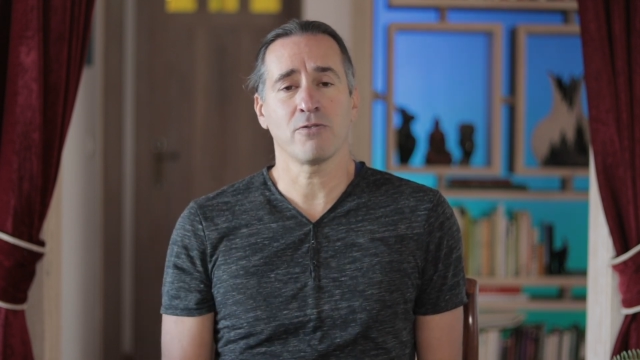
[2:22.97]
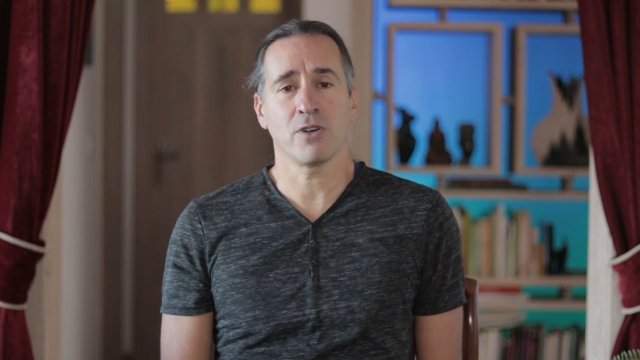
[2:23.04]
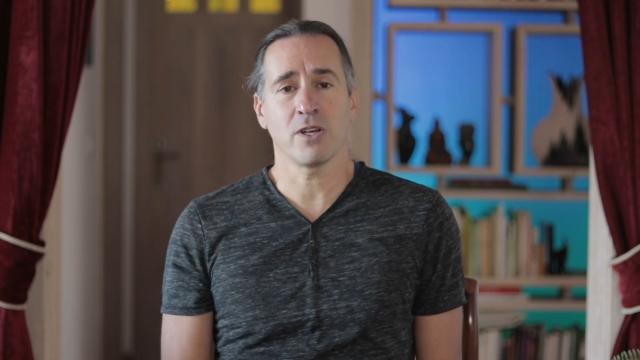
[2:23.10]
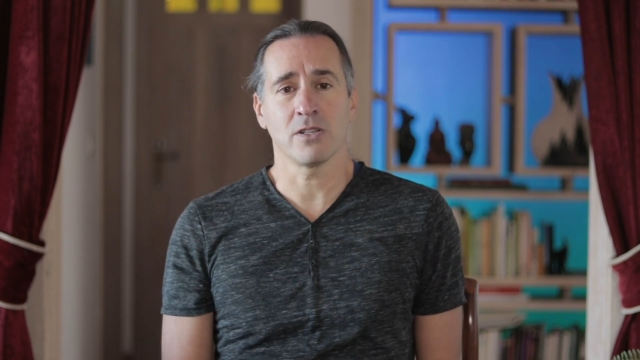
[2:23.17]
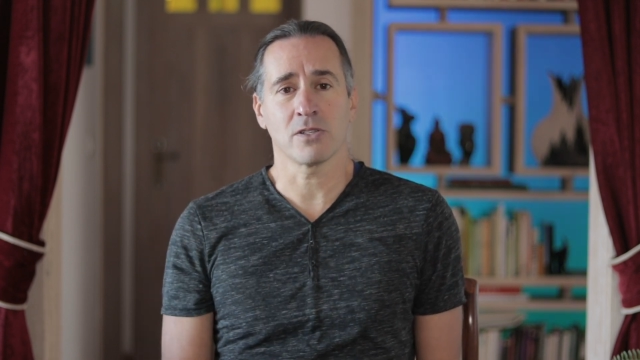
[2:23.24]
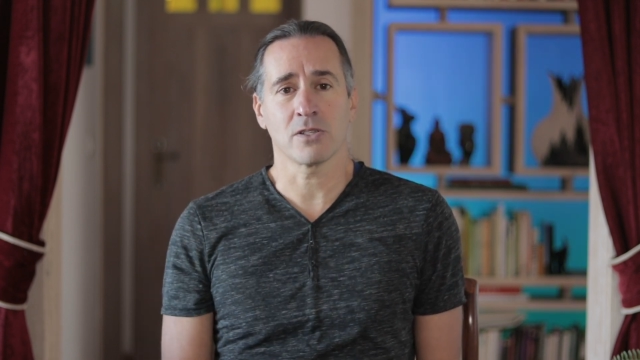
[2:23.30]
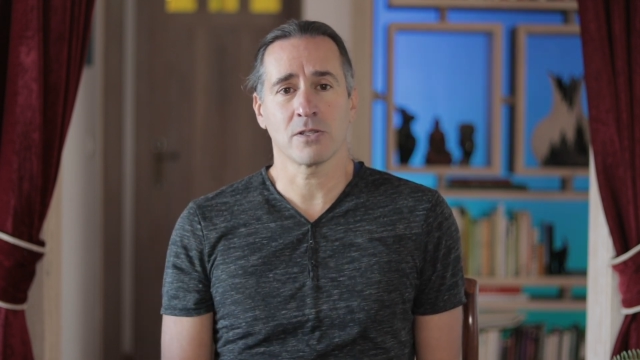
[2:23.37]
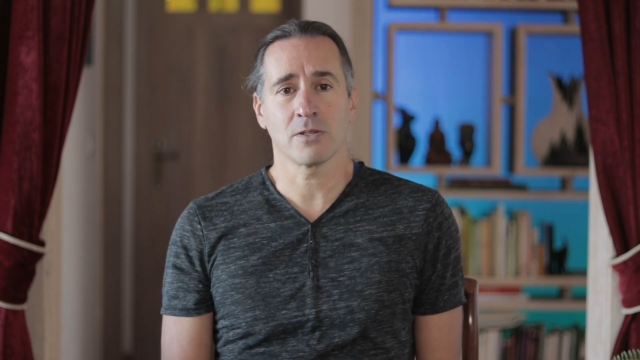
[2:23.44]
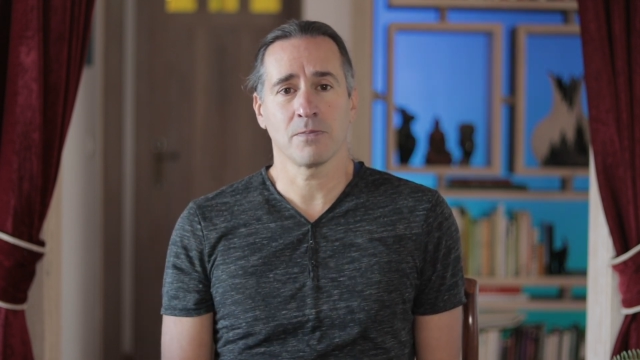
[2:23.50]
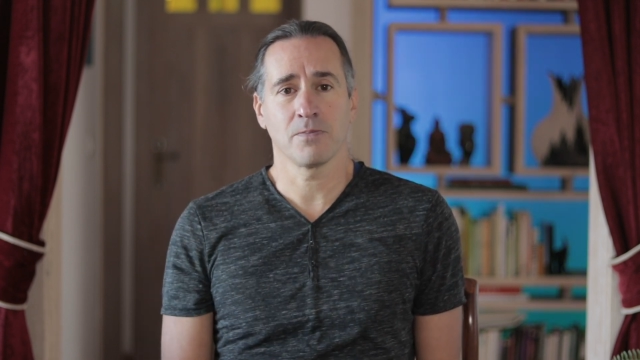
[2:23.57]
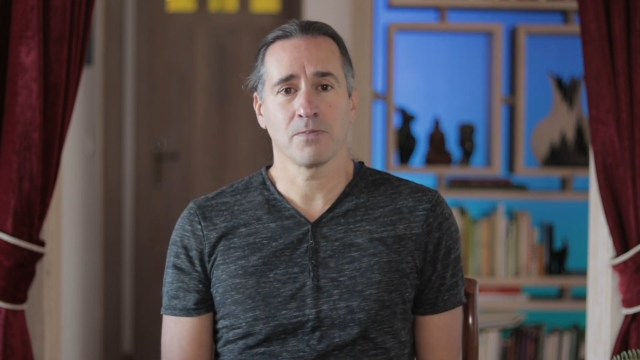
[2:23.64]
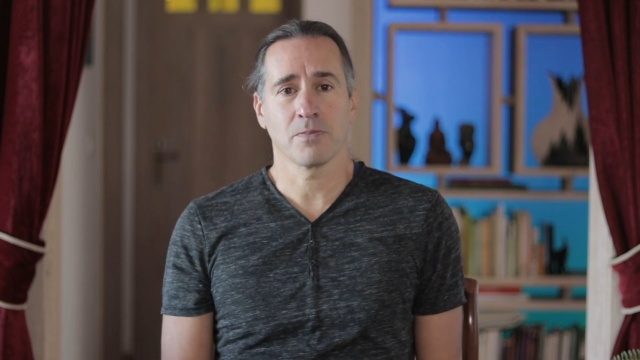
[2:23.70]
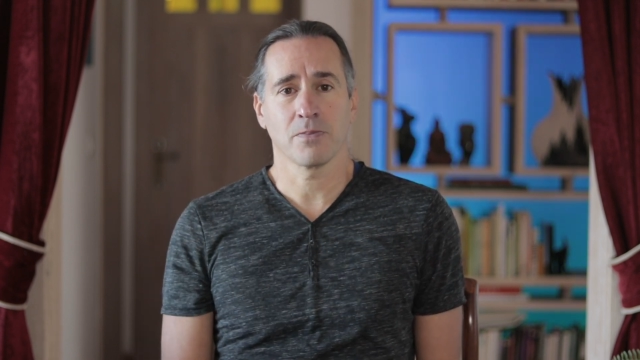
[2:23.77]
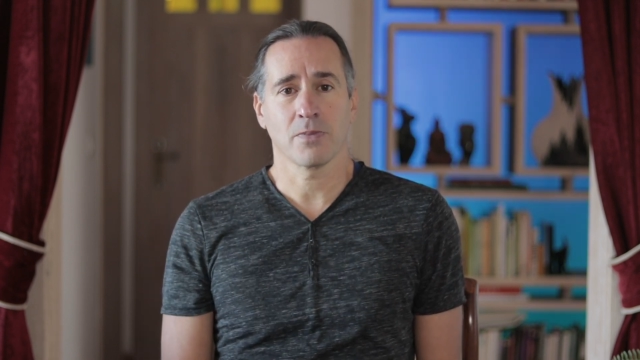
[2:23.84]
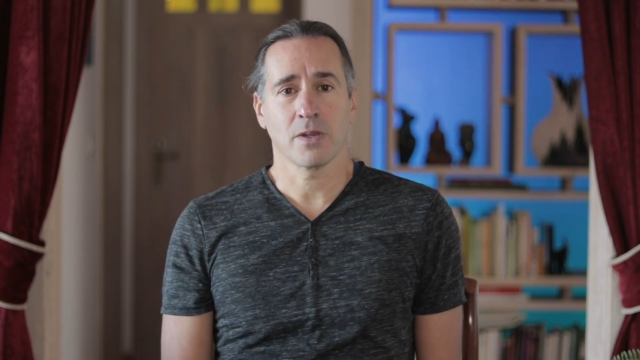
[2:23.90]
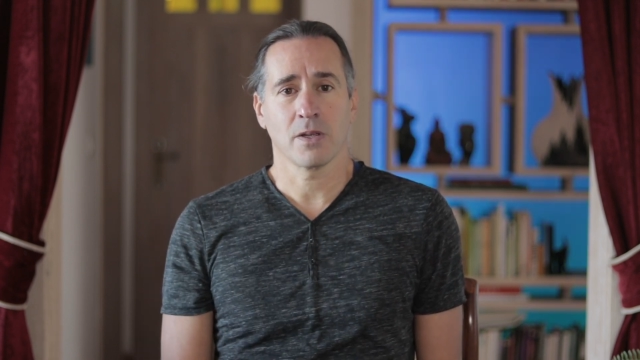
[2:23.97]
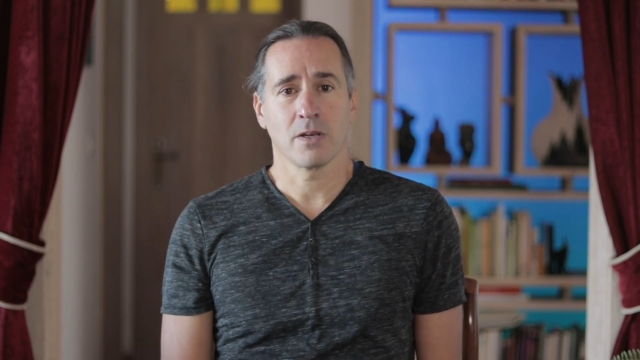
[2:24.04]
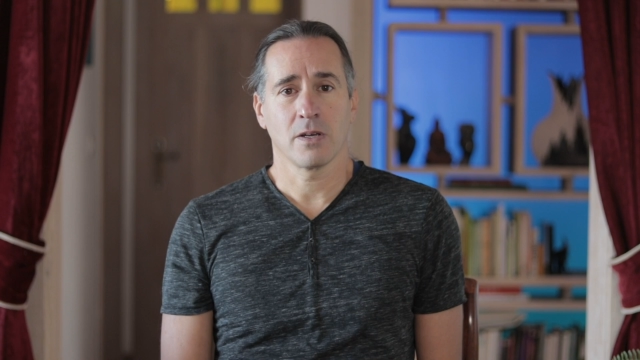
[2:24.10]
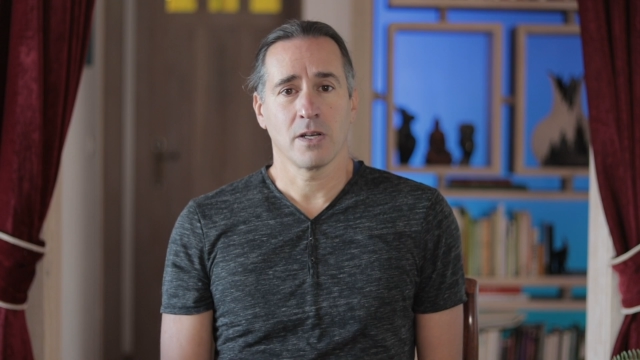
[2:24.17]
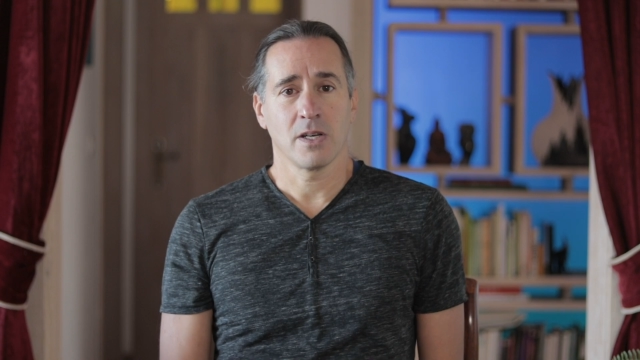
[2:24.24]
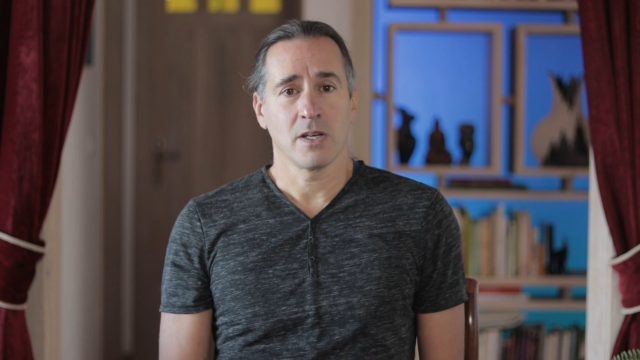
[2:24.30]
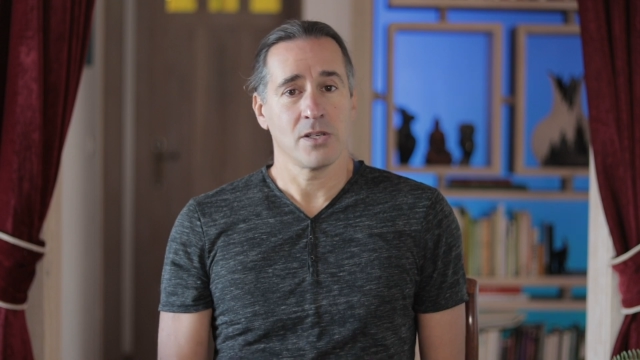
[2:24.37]
events.
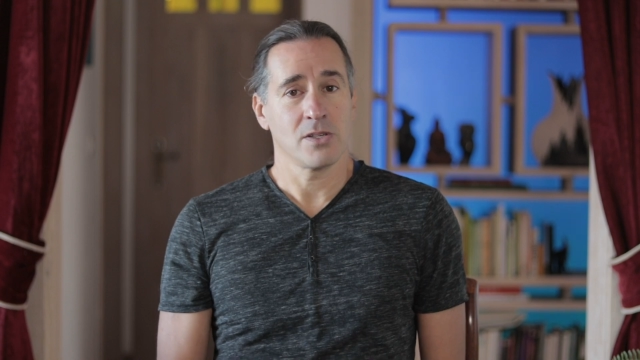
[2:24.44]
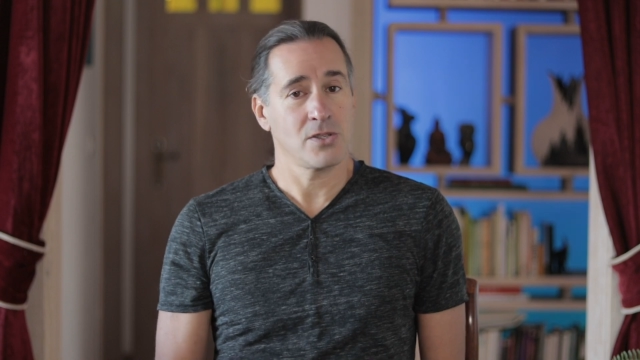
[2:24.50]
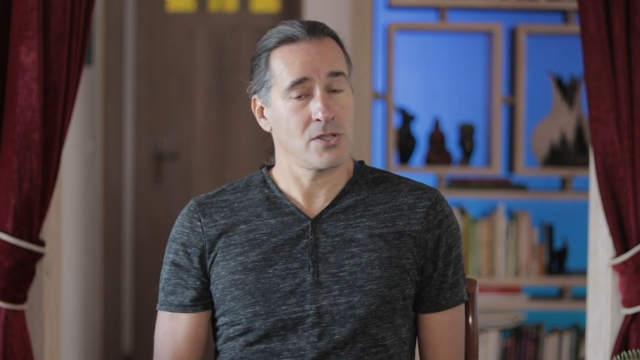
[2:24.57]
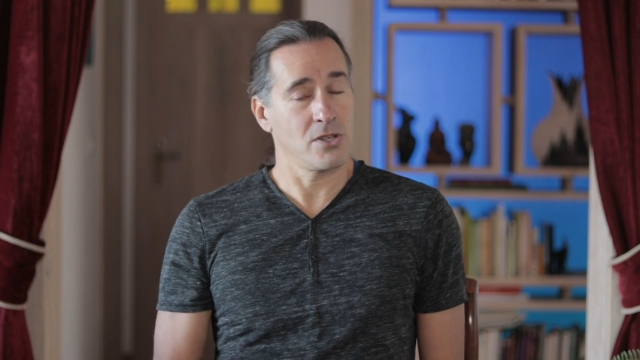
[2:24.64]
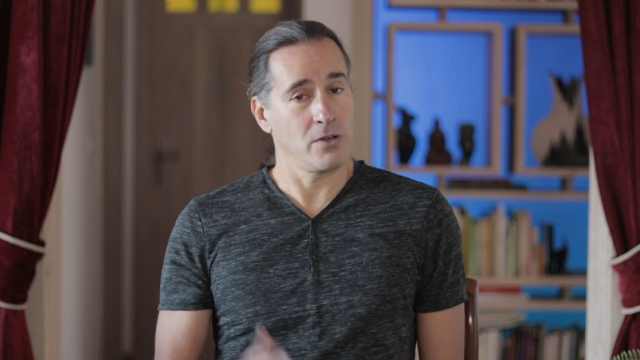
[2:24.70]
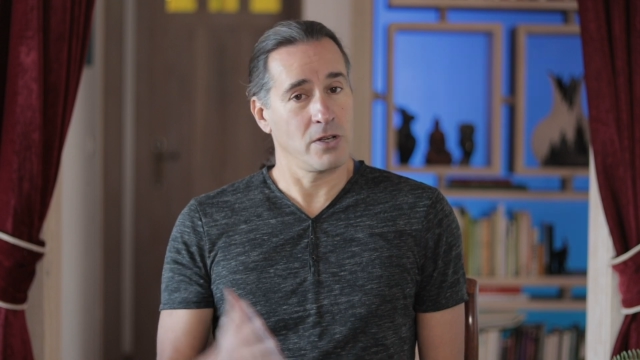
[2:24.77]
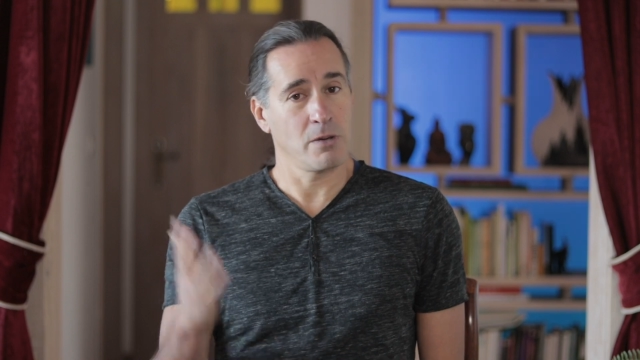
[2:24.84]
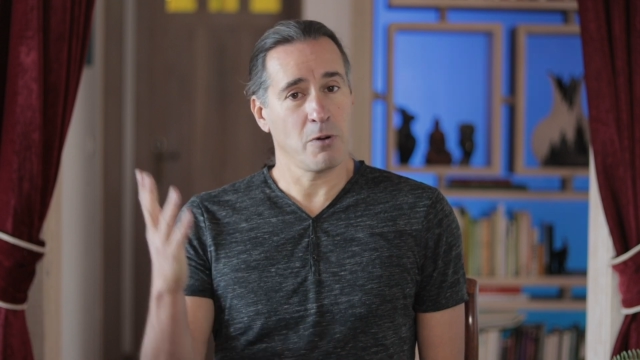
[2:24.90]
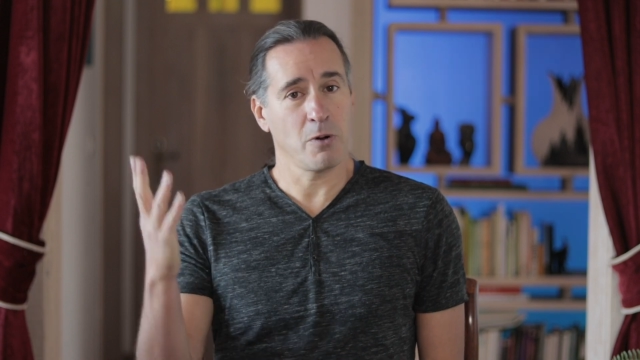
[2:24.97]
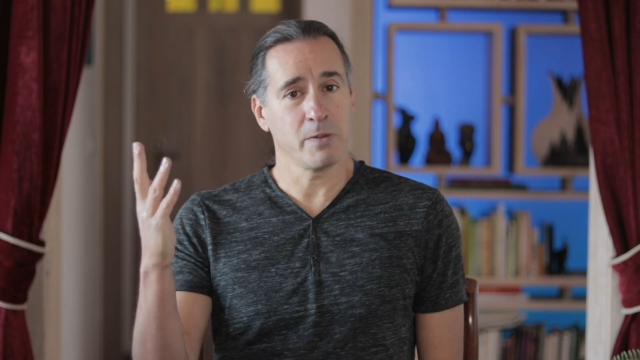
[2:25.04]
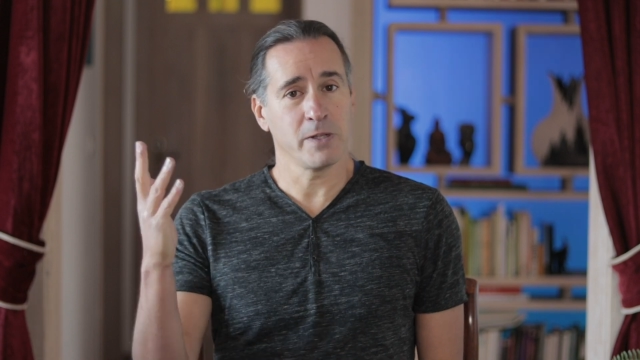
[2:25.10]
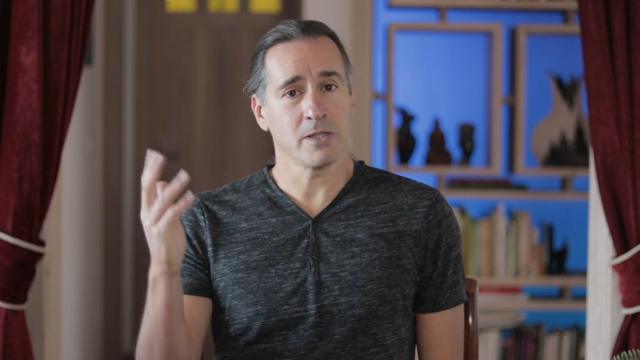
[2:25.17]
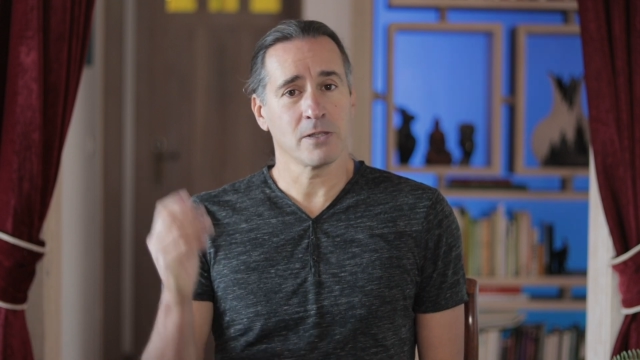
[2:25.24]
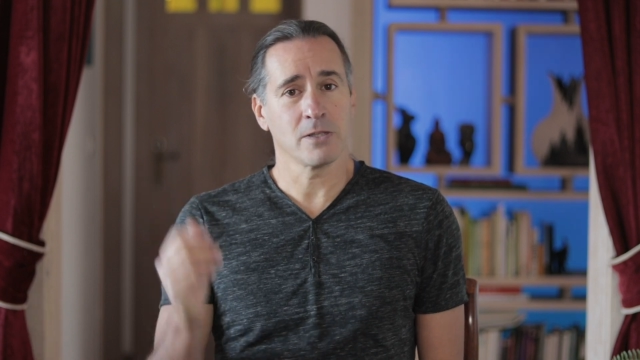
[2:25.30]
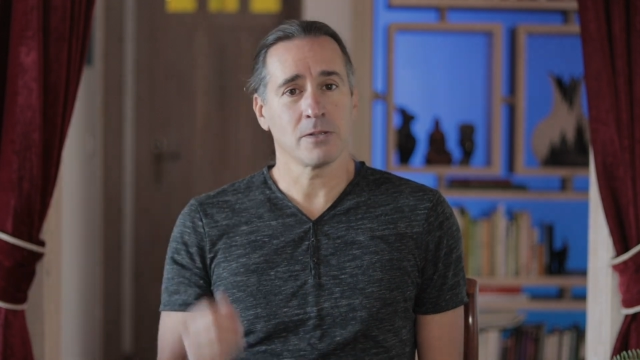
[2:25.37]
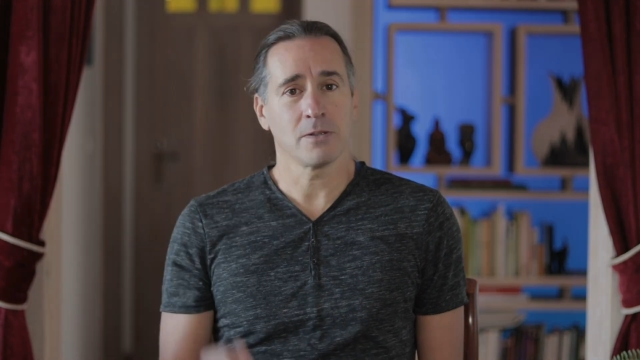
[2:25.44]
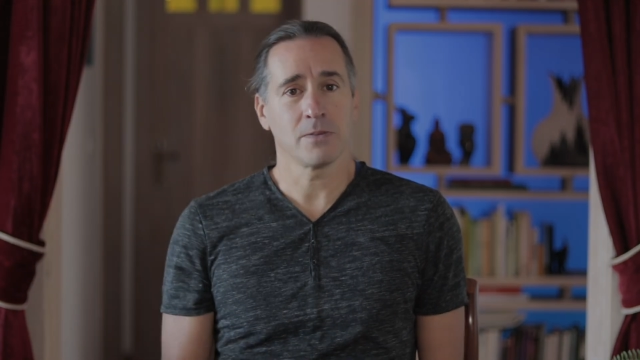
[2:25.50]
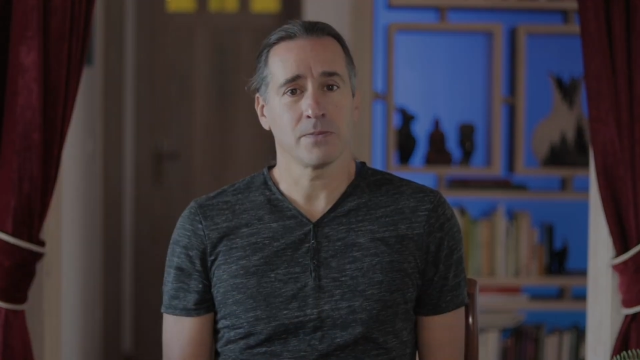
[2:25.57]
See you in a moment.